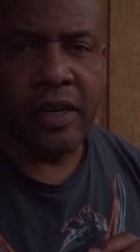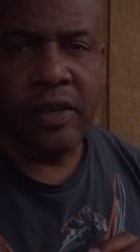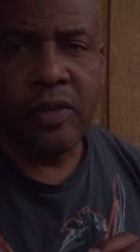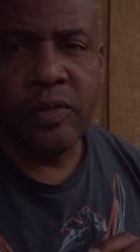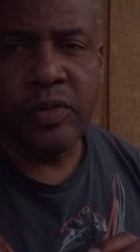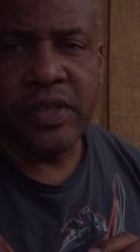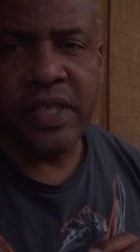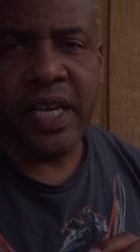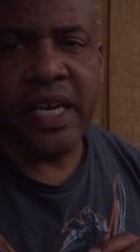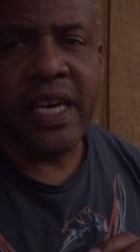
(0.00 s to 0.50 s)
of
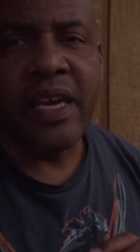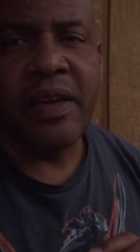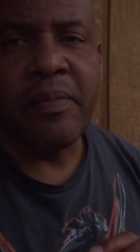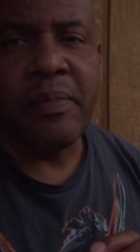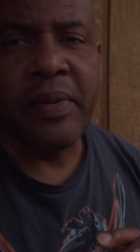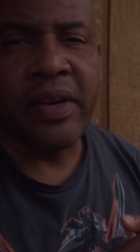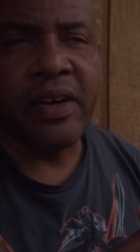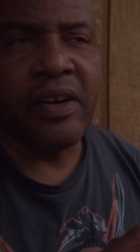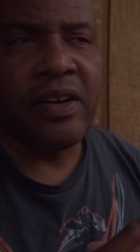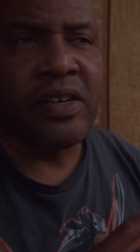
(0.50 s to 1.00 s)
loose
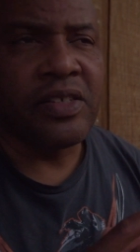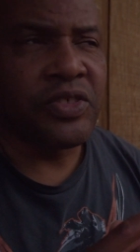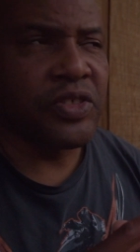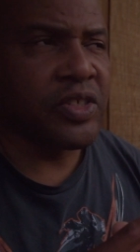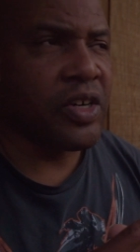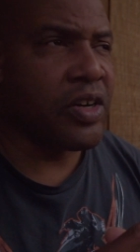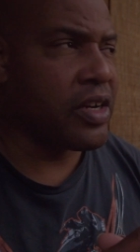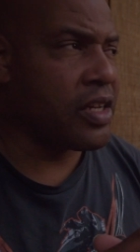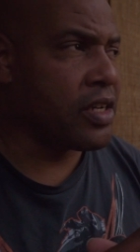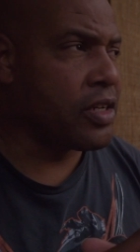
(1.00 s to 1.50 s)
skin because
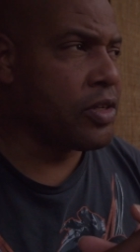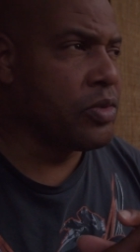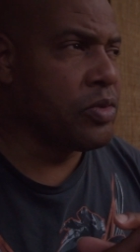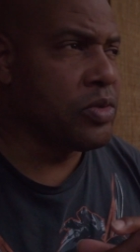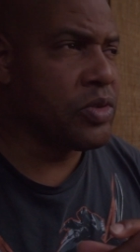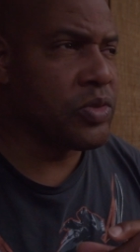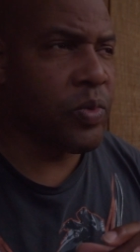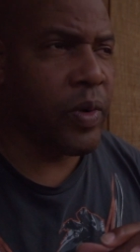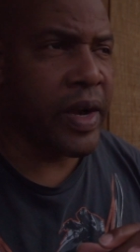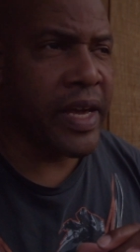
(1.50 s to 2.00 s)
you're going to
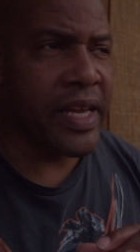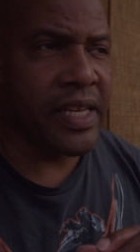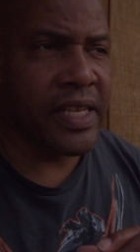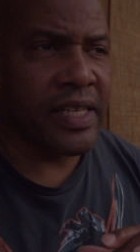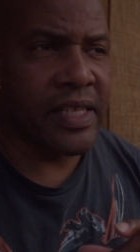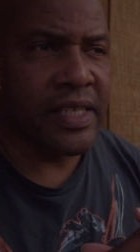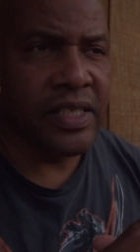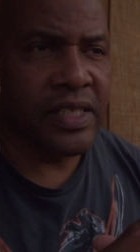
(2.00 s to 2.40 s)
lose weight